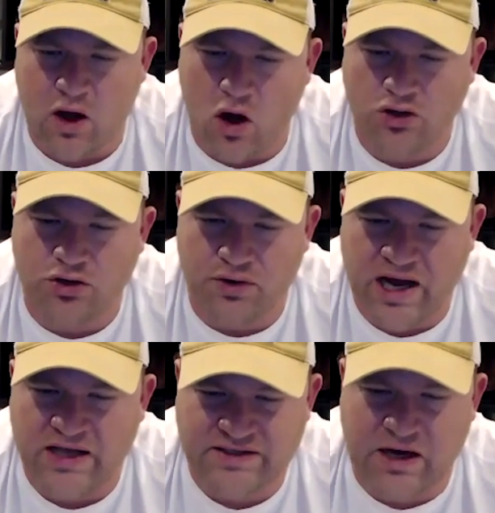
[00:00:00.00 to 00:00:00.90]
And all
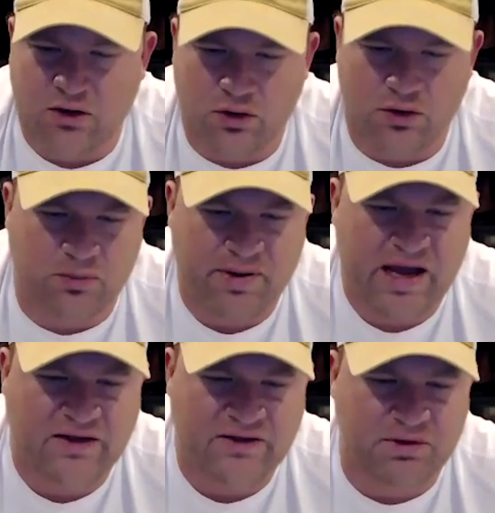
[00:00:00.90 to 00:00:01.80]
you guys now are on
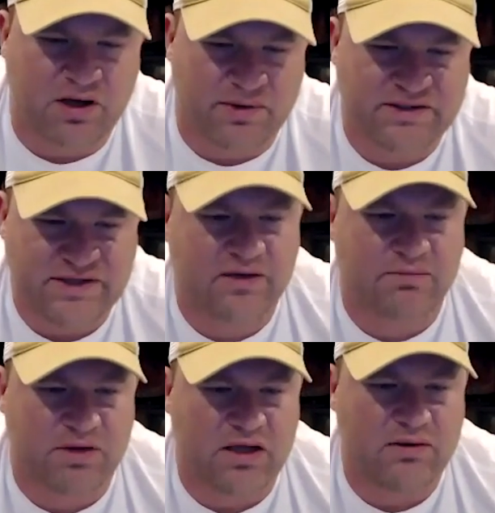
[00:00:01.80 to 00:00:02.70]
your path to becoming
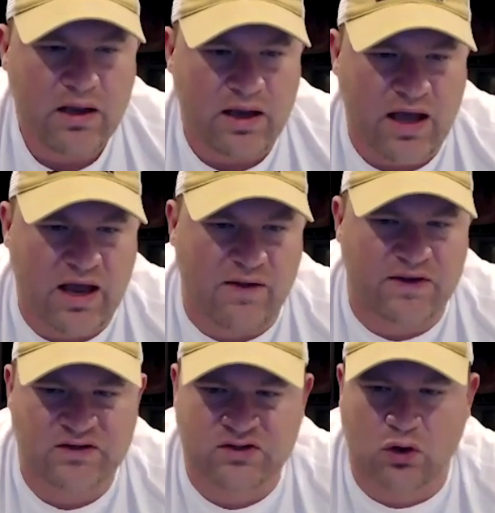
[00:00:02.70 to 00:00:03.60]
Tech men. And
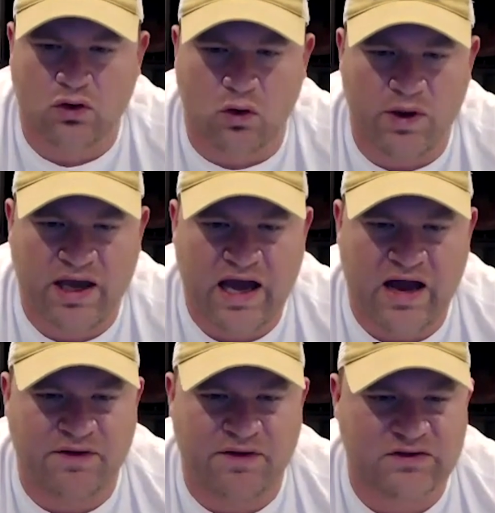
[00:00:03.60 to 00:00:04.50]
this circle we
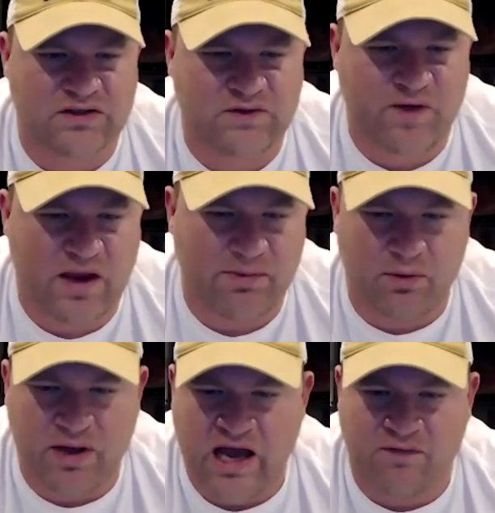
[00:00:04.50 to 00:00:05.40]
have and this family
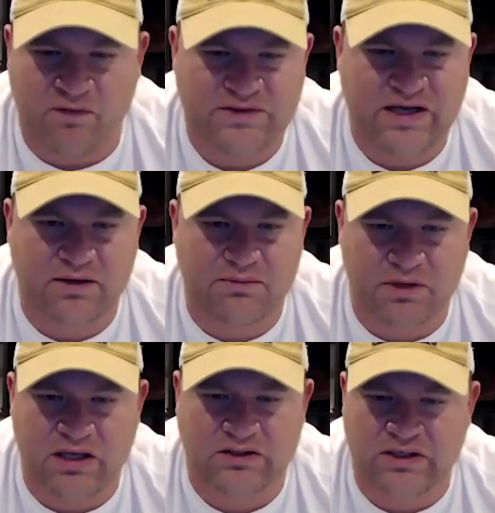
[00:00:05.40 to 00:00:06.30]
we have of Tech
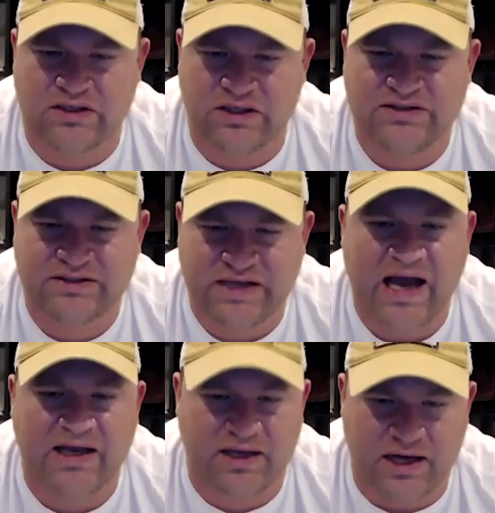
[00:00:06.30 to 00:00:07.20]
men, it's
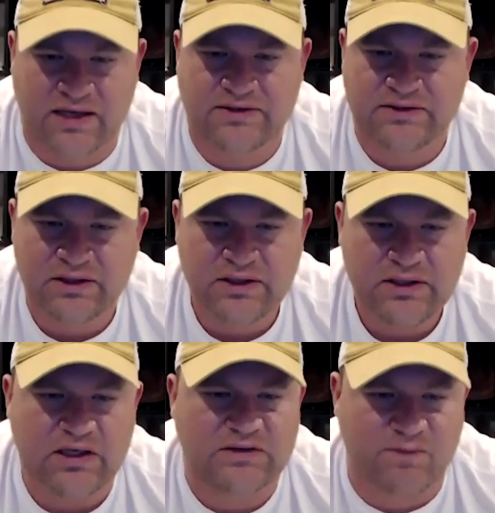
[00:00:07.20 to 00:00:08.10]
tight, guys.
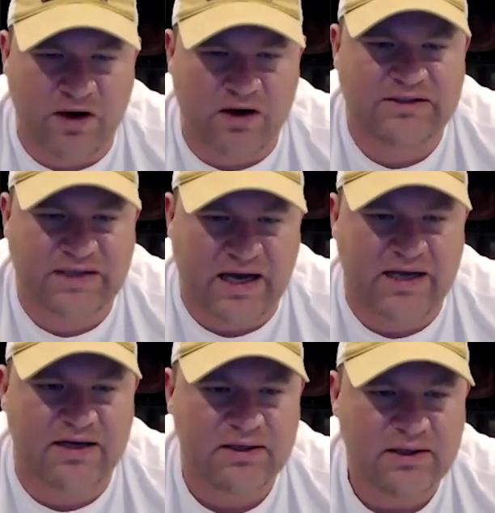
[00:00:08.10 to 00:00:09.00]
It's very
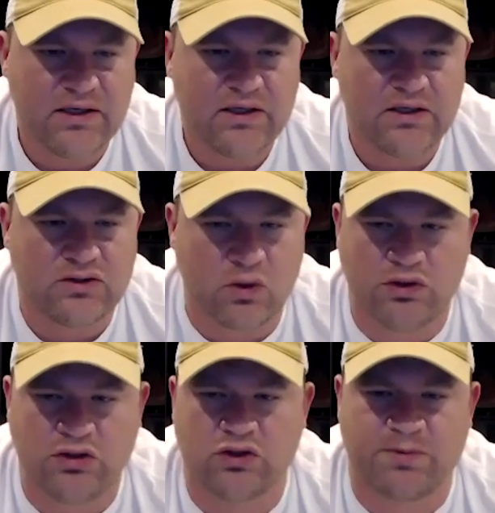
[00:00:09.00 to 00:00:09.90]
tight. Do
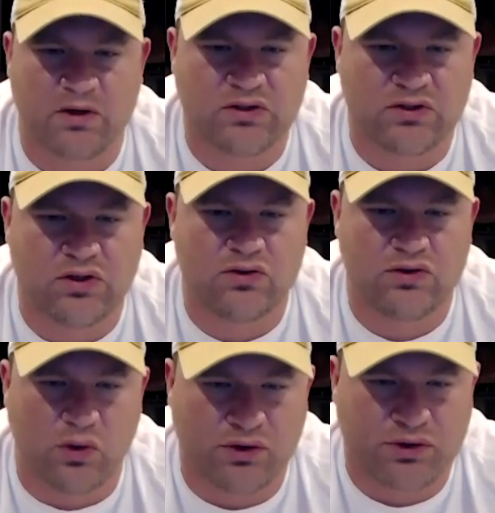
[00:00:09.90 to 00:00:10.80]
what you're supposed to do.
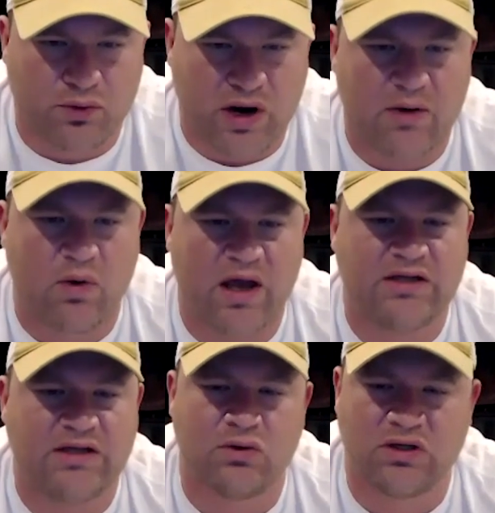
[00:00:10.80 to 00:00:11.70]
Do it the right way.
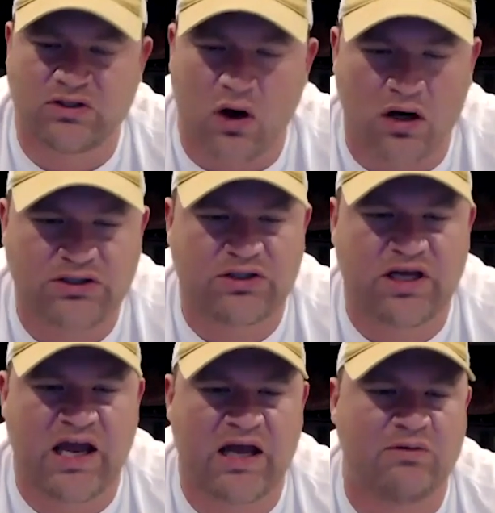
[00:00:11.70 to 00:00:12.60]
Do it as hard as you
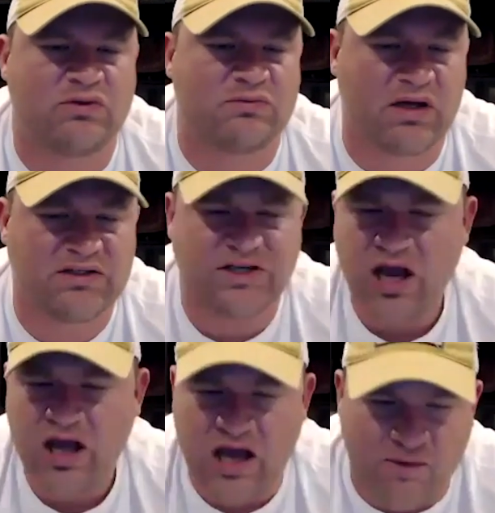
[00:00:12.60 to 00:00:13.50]
can and with as much
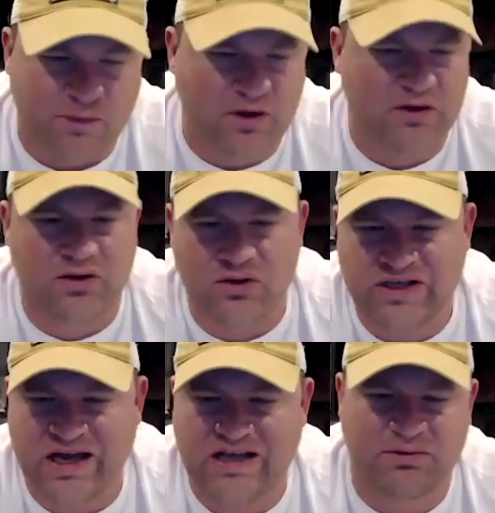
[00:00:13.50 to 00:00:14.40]
effort,
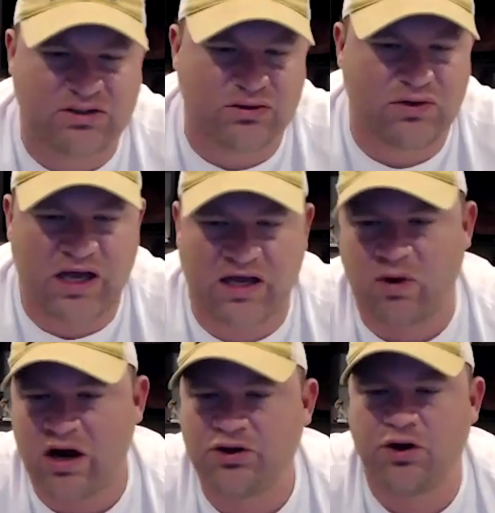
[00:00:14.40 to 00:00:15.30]
enthusiasm as you can
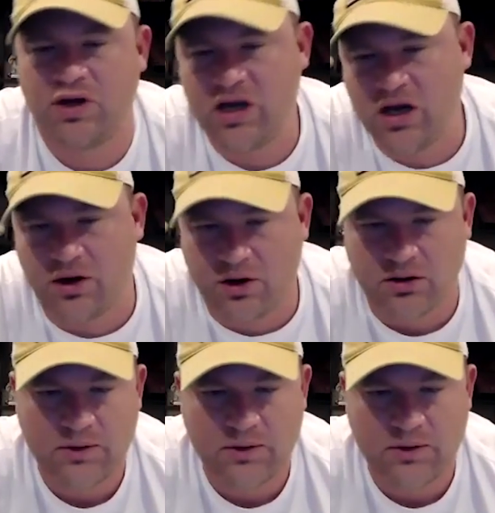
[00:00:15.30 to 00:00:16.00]
while you're here,